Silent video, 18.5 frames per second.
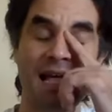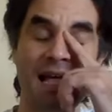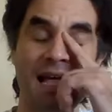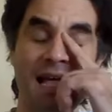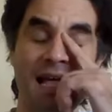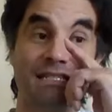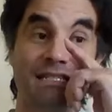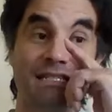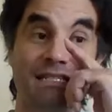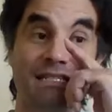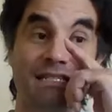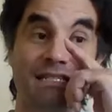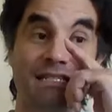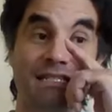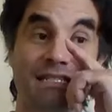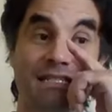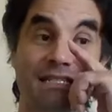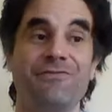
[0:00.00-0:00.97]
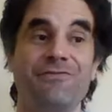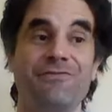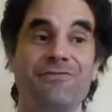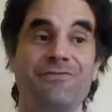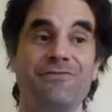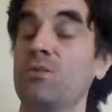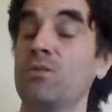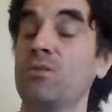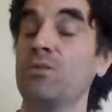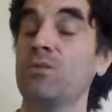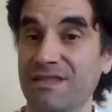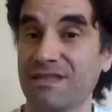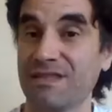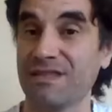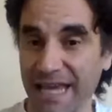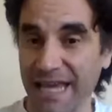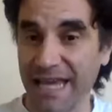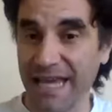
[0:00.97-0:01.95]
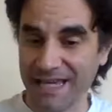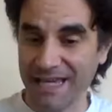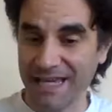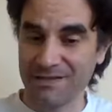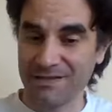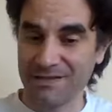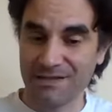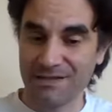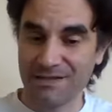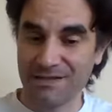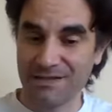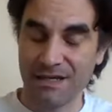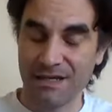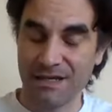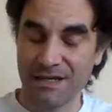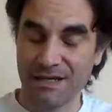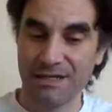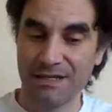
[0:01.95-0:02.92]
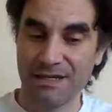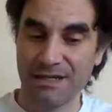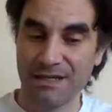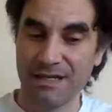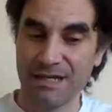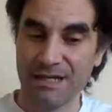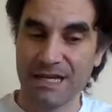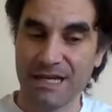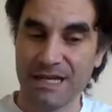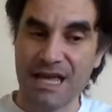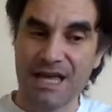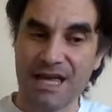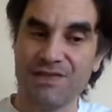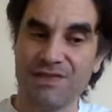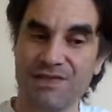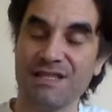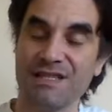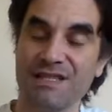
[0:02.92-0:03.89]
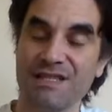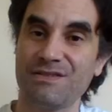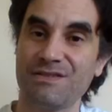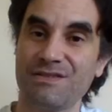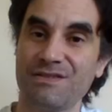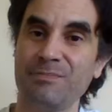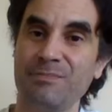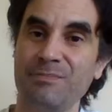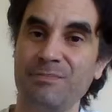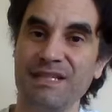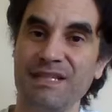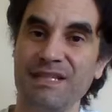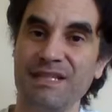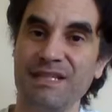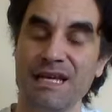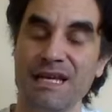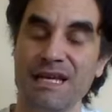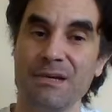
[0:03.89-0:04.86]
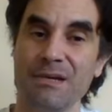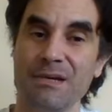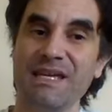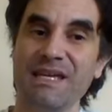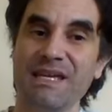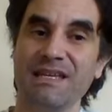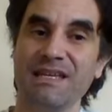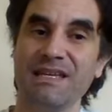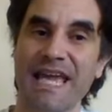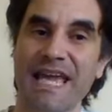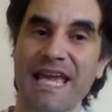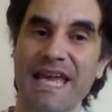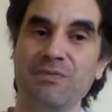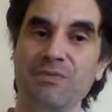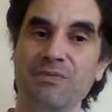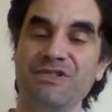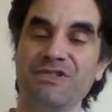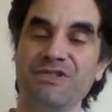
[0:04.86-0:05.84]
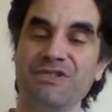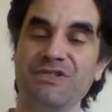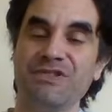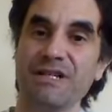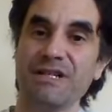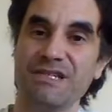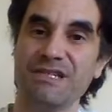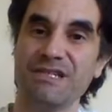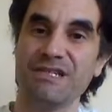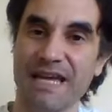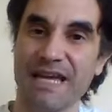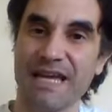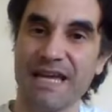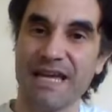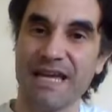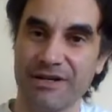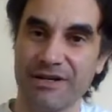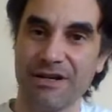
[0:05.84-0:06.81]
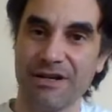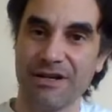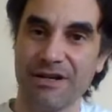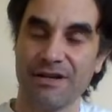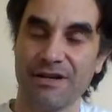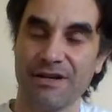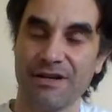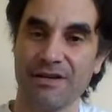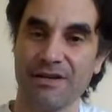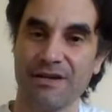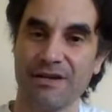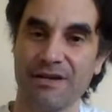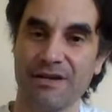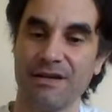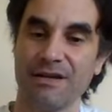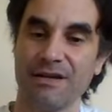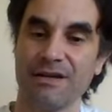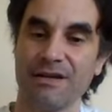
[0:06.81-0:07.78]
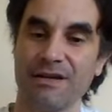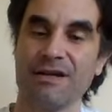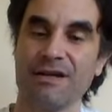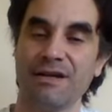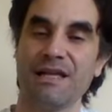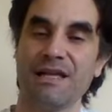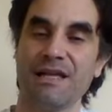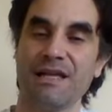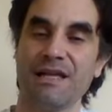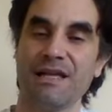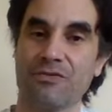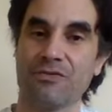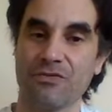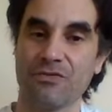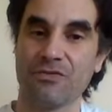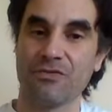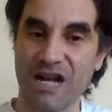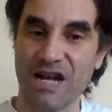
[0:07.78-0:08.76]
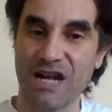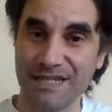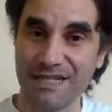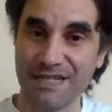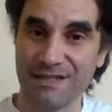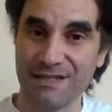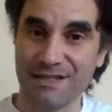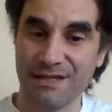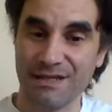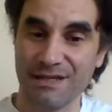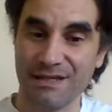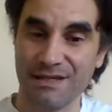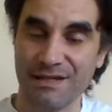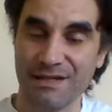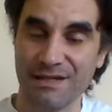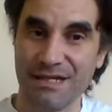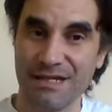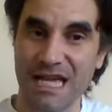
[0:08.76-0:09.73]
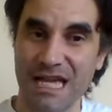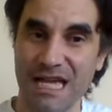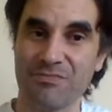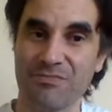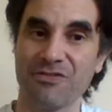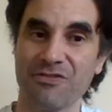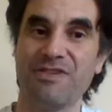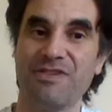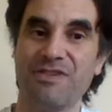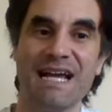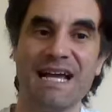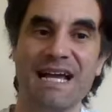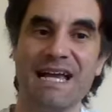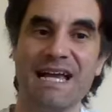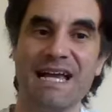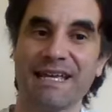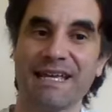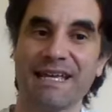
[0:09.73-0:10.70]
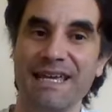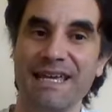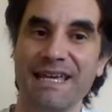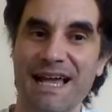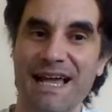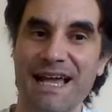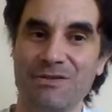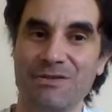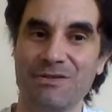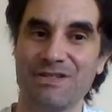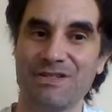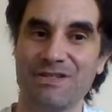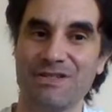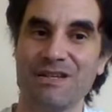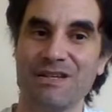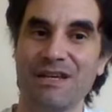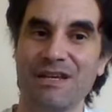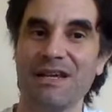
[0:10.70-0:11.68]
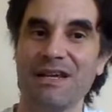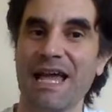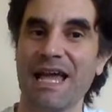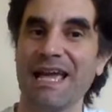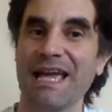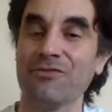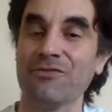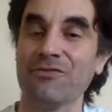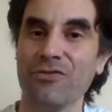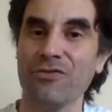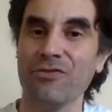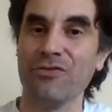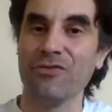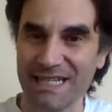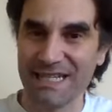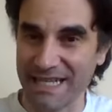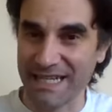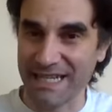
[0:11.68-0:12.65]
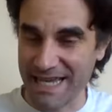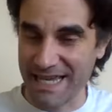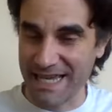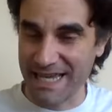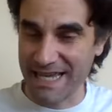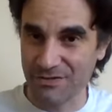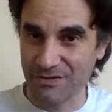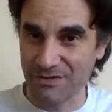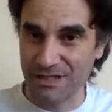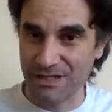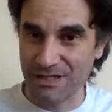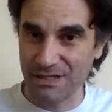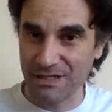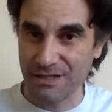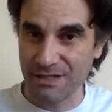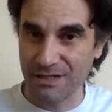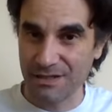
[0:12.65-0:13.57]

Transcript: And if that was the case, then simply being able to put together and write and provide an account, a written account